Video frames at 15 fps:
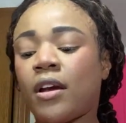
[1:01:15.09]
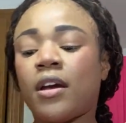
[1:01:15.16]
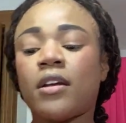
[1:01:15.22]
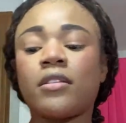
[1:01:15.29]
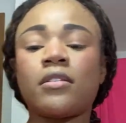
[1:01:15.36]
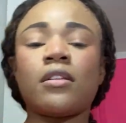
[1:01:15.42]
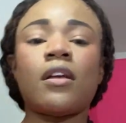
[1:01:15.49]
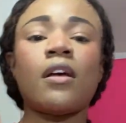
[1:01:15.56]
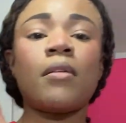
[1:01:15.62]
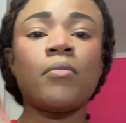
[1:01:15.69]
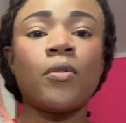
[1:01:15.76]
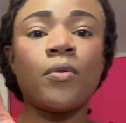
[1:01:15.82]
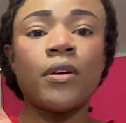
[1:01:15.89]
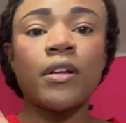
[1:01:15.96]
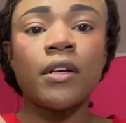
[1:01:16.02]
Alright, so
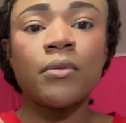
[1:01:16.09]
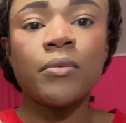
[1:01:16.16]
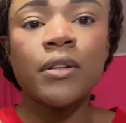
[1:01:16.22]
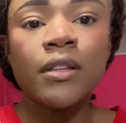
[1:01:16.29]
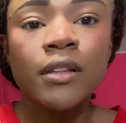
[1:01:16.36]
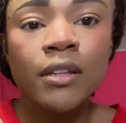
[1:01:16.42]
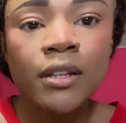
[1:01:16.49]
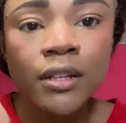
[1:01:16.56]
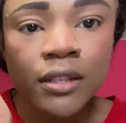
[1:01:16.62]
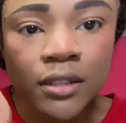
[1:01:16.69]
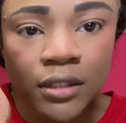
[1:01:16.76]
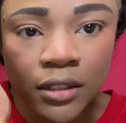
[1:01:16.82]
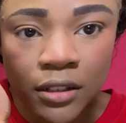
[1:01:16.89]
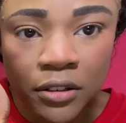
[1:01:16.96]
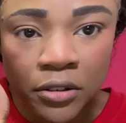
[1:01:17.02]
I'm going in with
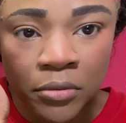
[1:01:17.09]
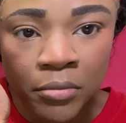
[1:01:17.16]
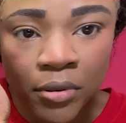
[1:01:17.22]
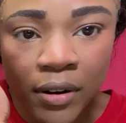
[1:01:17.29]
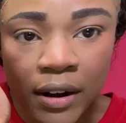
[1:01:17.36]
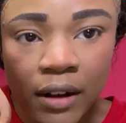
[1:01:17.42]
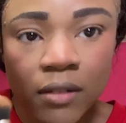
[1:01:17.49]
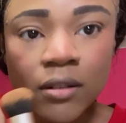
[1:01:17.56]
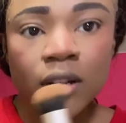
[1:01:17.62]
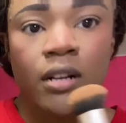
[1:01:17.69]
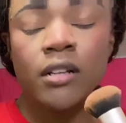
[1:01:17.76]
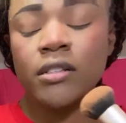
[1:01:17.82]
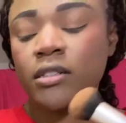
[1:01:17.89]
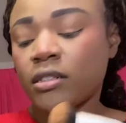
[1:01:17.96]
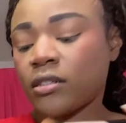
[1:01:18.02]
this little brown
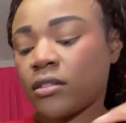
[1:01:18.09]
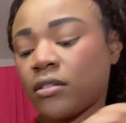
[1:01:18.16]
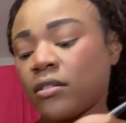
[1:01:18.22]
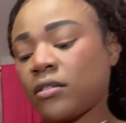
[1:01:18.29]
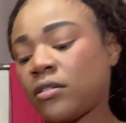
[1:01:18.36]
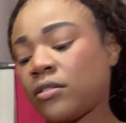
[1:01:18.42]
color.